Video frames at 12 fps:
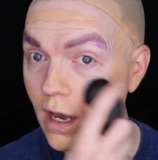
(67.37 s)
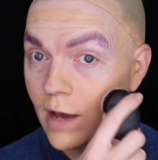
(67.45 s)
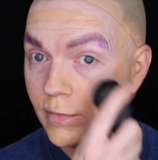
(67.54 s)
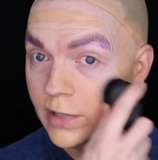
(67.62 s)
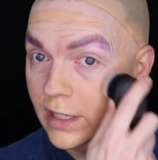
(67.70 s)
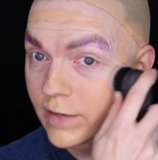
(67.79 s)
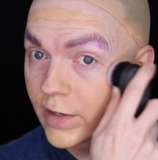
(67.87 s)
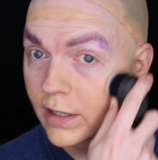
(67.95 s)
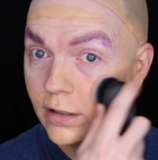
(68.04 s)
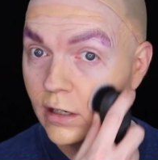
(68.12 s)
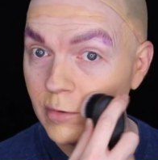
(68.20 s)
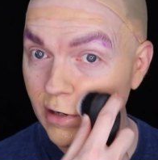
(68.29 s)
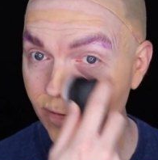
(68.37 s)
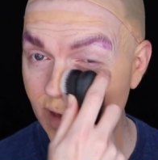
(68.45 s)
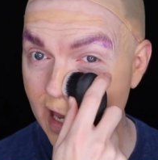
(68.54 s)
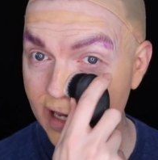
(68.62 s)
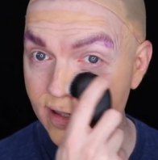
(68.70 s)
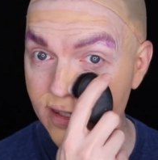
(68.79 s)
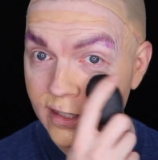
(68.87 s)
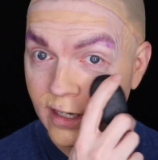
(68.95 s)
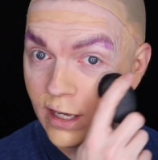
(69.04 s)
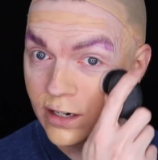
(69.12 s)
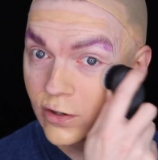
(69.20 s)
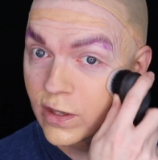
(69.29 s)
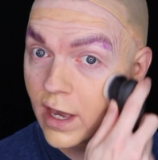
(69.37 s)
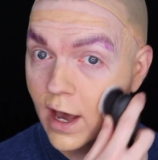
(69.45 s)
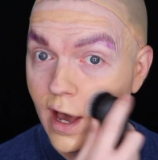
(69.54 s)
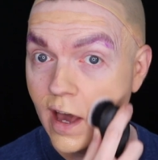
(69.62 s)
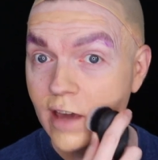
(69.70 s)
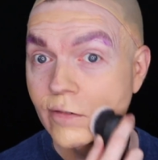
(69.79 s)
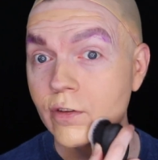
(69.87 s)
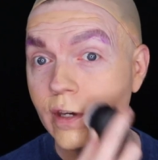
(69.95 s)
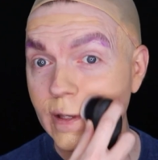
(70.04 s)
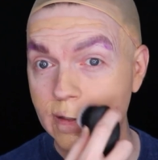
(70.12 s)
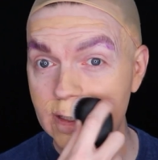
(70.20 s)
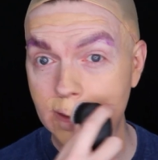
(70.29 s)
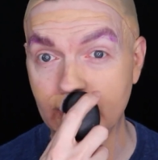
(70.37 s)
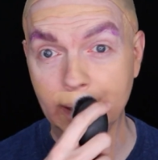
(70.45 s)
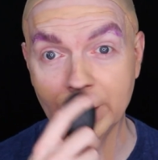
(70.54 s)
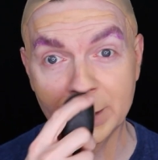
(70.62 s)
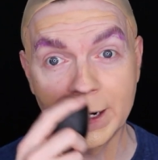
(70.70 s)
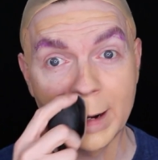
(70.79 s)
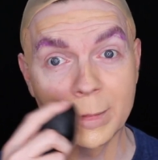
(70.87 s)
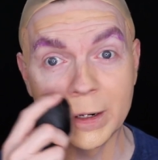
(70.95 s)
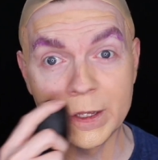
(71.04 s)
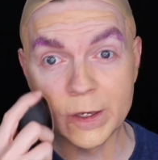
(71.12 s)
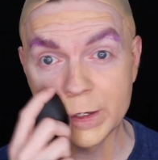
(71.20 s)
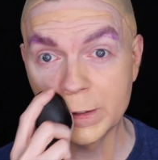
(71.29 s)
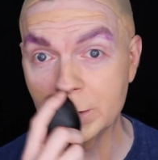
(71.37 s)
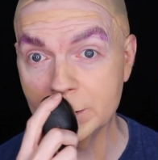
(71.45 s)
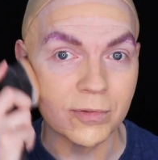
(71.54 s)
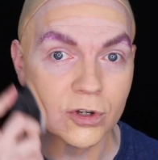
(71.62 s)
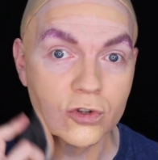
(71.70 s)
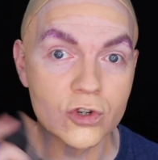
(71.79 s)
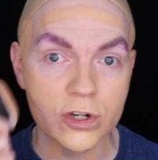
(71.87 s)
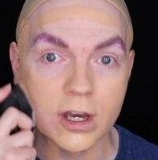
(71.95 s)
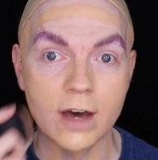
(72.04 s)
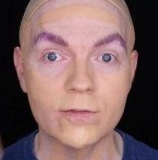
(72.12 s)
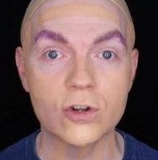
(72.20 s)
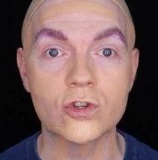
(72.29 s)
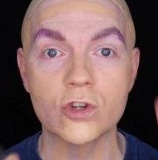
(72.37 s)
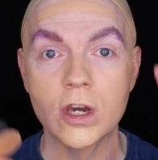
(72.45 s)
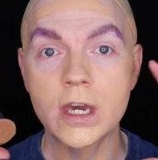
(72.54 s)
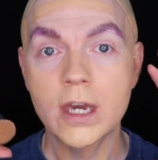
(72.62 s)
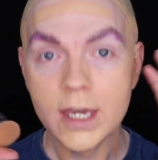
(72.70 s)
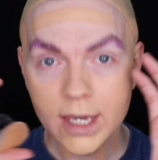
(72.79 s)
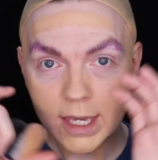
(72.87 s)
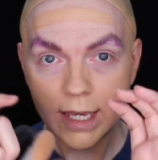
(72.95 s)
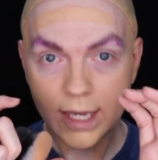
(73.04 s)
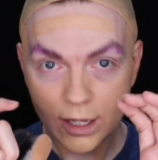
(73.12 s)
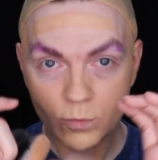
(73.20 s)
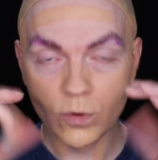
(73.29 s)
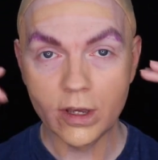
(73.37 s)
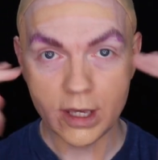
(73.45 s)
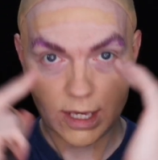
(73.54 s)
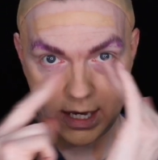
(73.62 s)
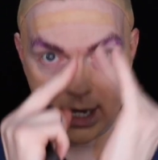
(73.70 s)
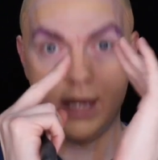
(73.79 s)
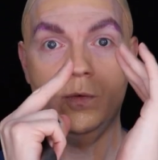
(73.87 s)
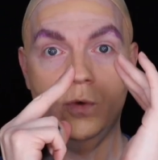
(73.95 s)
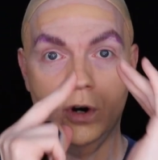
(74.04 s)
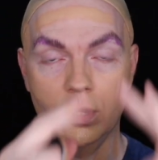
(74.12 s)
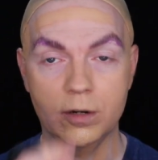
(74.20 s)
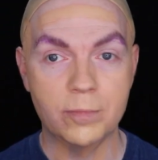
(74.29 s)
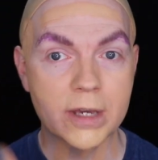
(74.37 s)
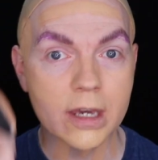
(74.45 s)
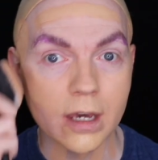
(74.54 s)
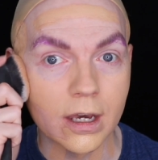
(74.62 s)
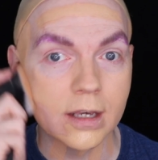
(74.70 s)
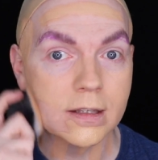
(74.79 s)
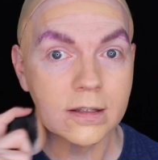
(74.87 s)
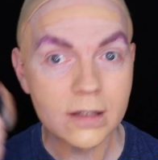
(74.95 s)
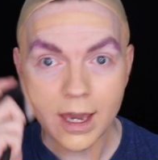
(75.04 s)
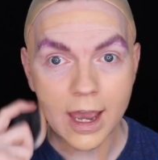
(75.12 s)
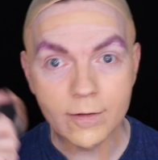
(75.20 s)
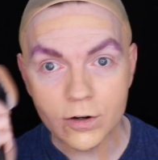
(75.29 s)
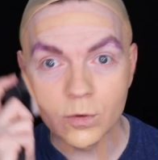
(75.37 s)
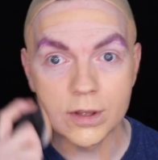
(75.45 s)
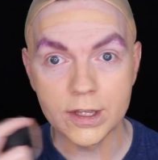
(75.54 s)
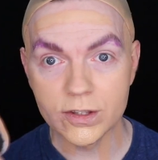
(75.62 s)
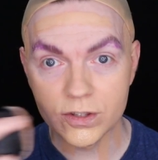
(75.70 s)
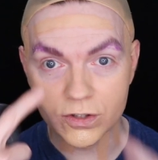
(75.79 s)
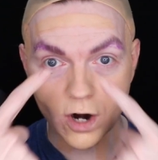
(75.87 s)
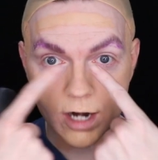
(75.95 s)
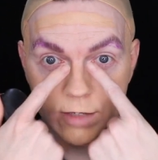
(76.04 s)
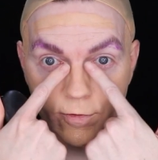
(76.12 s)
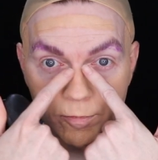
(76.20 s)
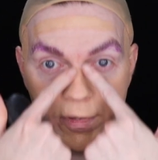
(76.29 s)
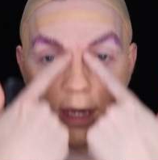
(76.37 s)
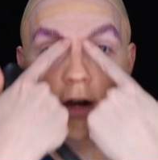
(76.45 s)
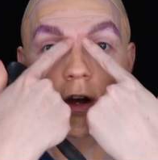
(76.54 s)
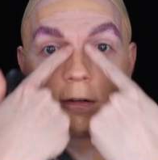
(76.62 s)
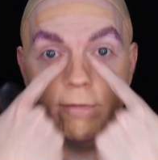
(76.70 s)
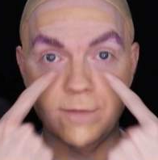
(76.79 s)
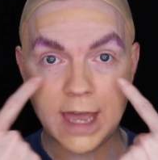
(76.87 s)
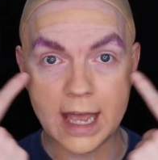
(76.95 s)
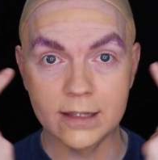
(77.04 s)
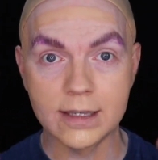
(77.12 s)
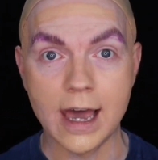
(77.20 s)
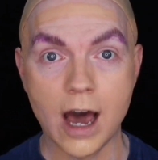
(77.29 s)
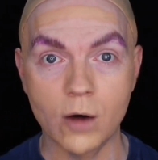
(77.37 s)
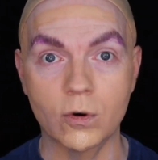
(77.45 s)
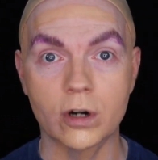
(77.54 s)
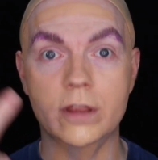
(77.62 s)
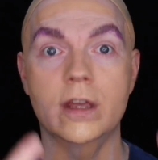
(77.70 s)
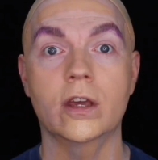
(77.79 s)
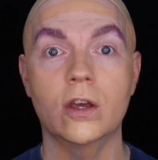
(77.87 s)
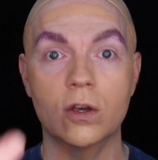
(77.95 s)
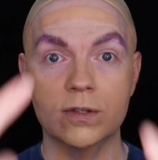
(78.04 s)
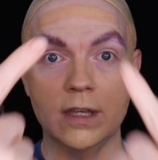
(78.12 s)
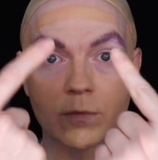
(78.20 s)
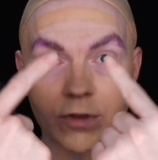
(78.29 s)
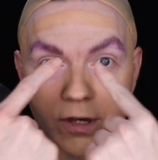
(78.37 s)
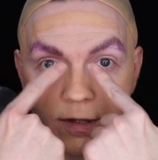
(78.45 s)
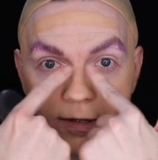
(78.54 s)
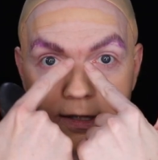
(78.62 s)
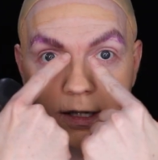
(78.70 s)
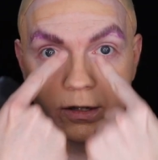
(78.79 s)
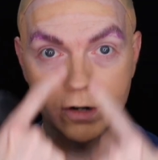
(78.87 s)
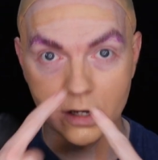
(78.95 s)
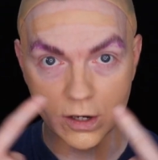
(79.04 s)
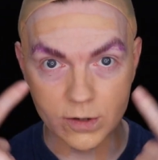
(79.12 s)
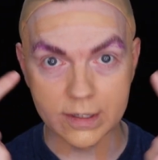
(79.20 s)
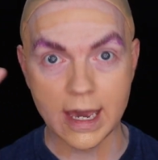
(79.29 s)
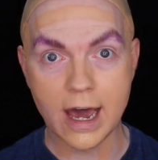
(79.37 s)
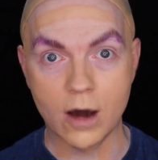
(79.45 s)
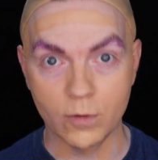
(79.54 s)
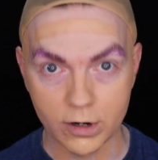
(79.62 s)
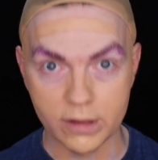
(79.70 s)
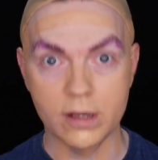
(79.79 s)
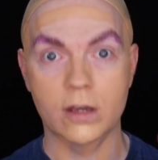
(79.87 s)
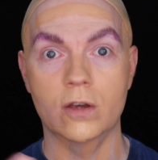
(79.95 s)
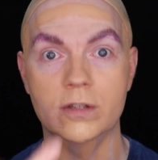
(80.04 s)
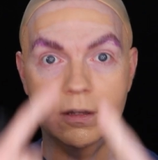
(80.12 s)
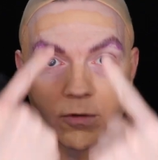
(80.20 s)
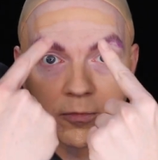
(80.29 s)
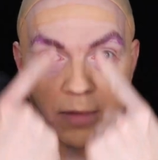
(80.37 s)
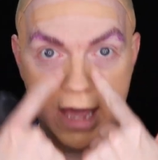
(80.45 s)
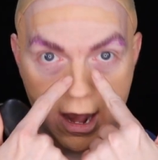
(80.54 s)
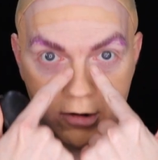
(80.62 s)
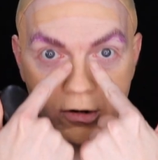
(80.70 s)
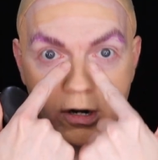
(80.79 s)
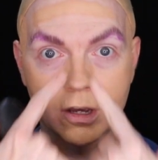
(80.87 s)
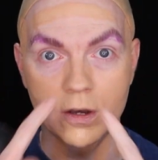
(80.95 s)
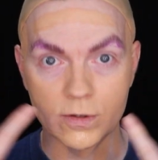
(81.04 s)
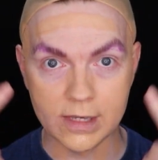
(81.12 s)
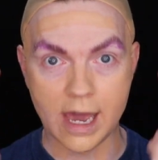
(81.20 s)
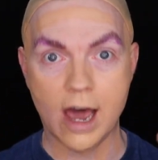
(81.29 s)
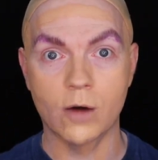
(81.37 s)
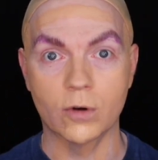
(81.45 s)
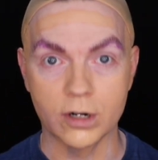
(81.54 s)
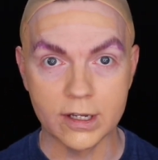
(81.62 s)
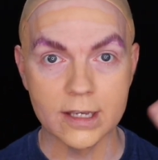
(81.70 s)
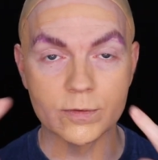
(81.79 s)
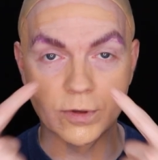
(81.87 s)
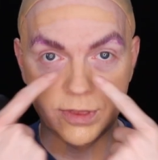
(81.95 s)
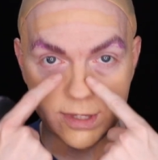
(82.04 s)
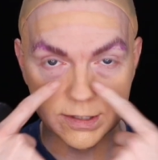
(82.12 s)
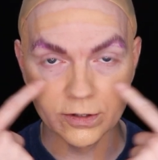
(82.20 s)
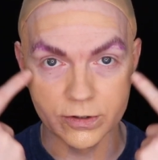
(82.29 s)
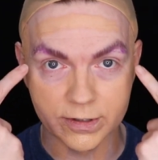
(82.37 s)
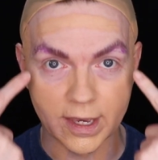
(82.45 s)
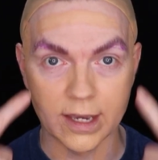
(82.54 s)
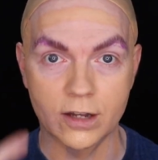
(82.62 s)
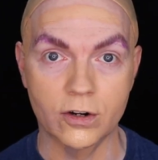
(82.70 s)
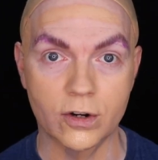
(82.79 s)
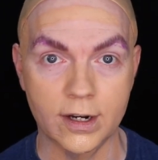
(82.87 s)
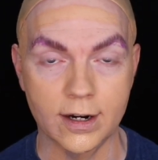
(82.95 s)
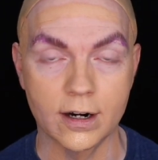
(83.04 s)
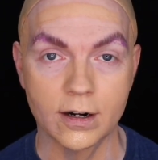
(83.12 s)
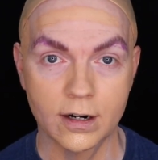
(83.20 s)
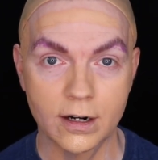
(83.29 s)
I'm leaving a little bit of vacancy under the eye for the concealer that I'm going to use. Build your coverage inward, because everyone that starts from here and fans outward and then goes in with concealer and goes outward and then goes in with powder and goes outward. Guess what this looks like under here?